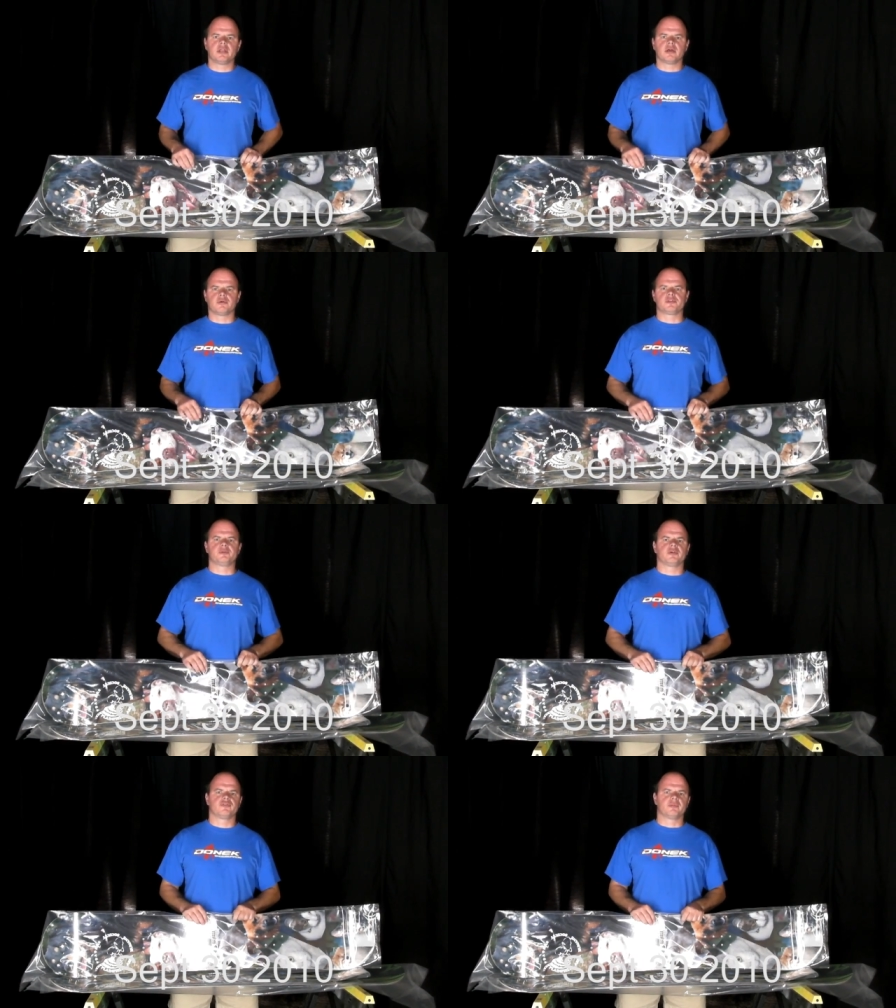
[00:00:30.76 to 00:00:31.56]
here was
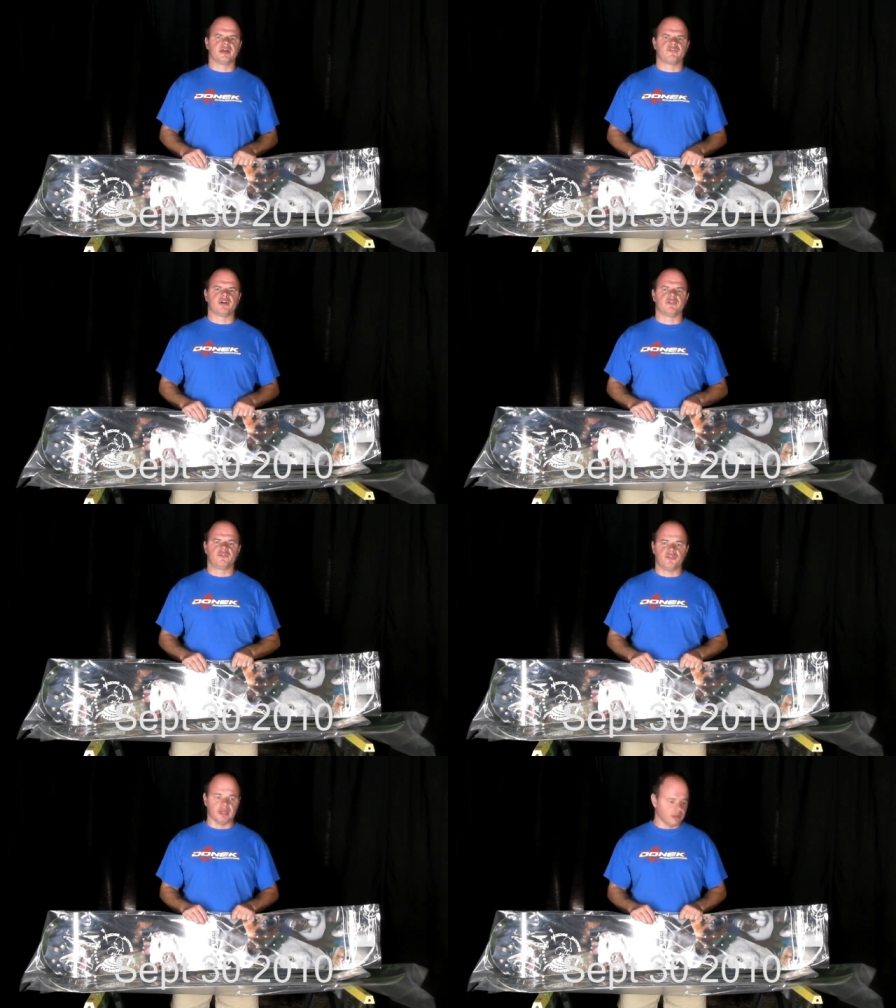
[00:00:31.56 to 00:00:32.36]
built for my friend
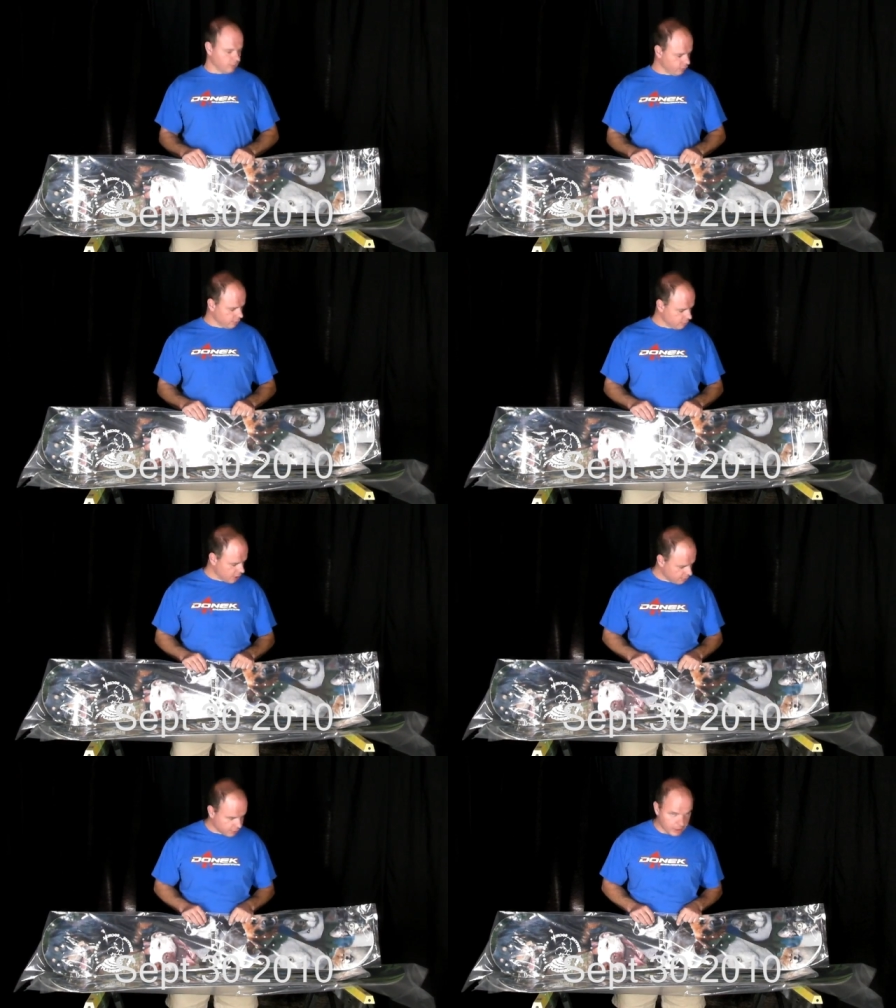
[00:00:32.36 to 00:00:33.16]
Finn over at
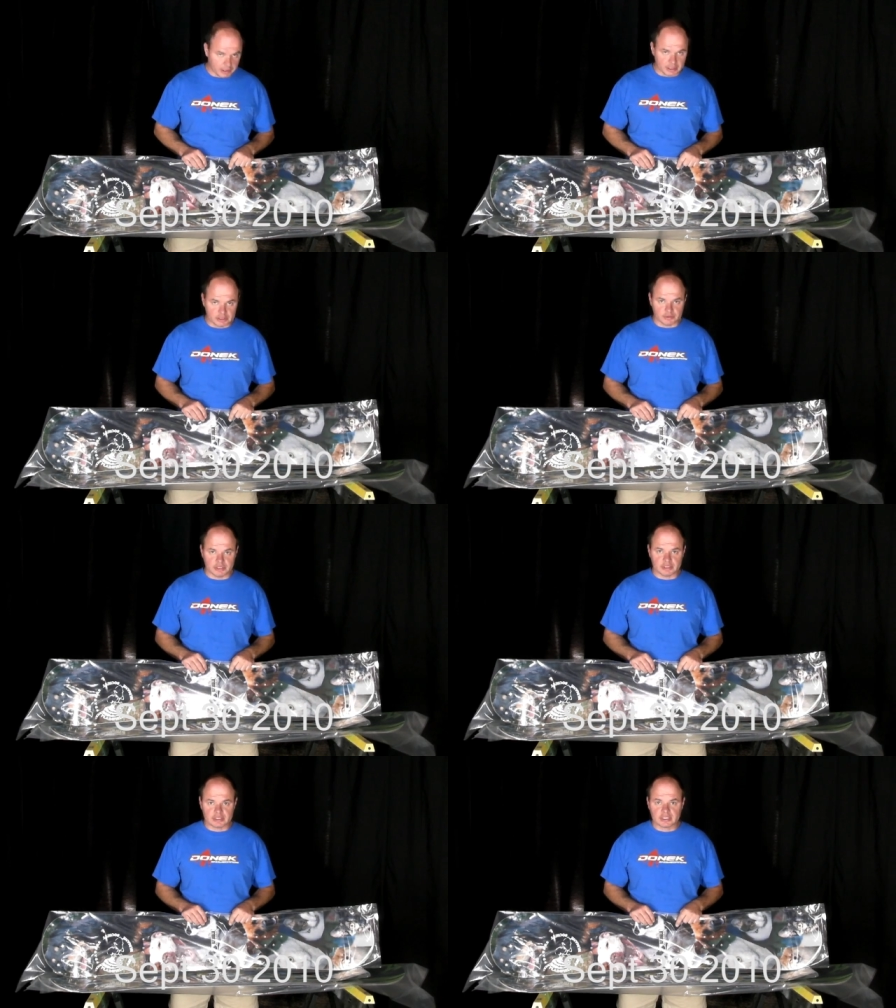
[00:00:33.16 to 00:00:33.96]
Bomber
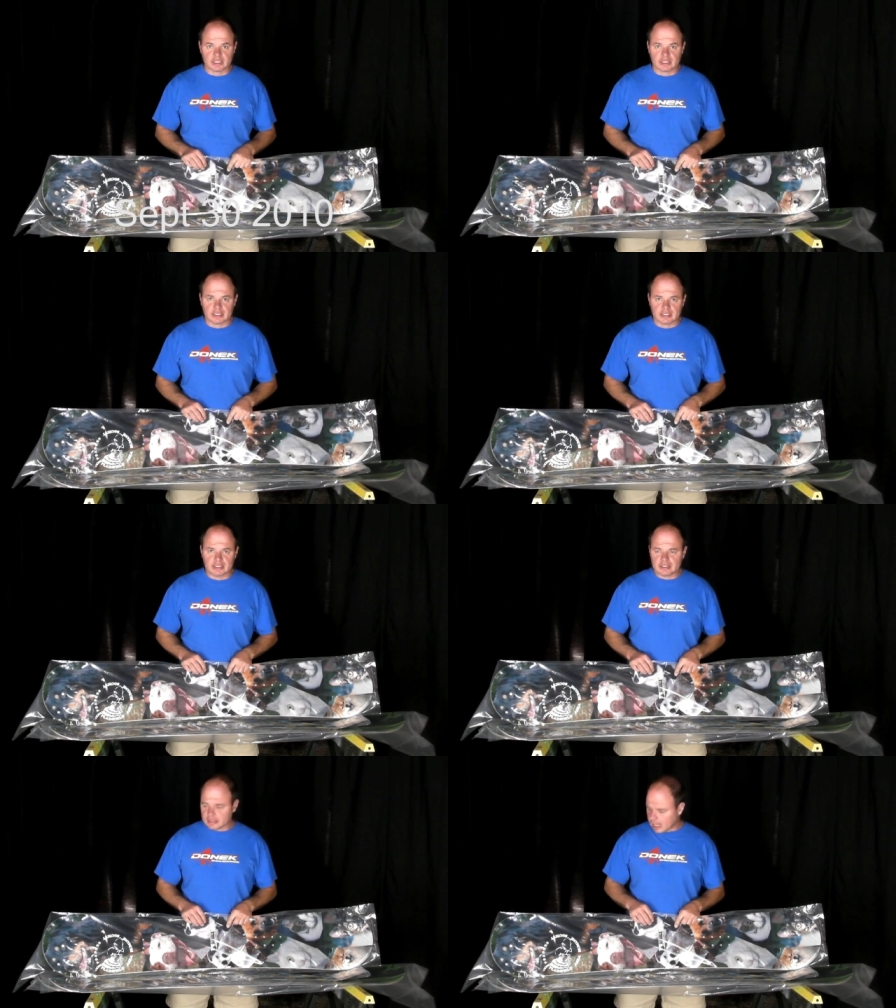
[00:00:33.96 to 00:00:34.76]
Industries.
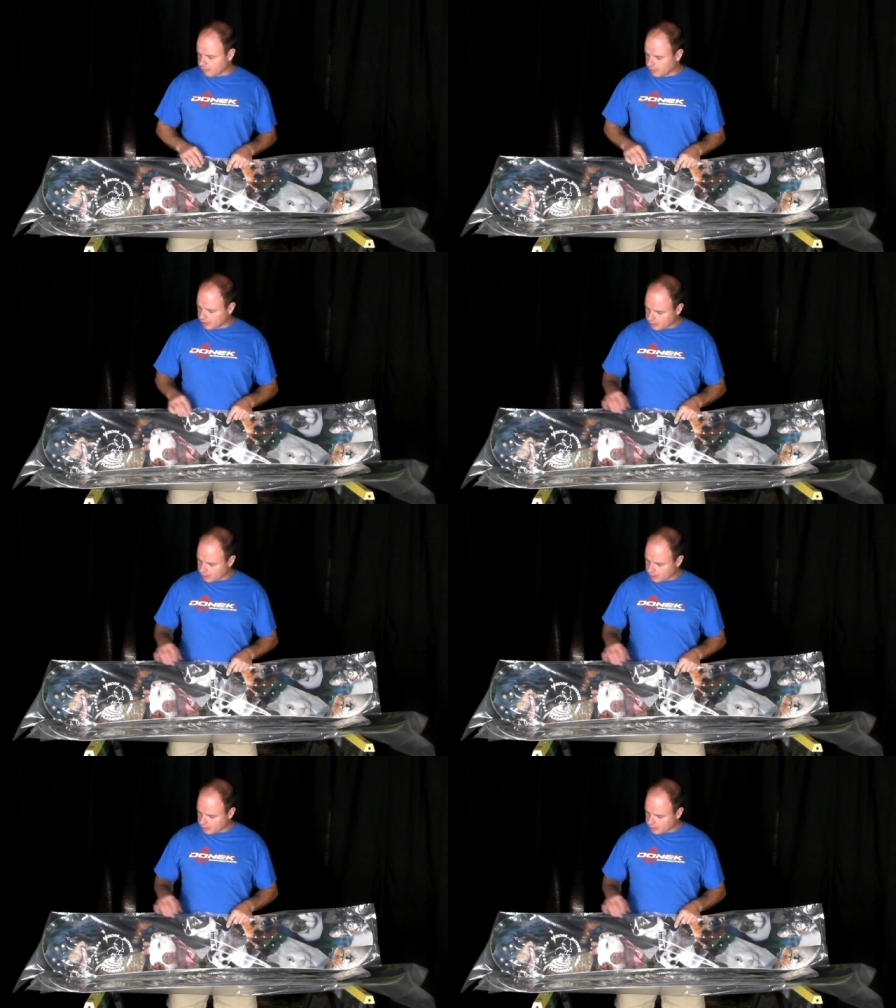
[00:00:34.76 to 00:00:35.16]
And he's not really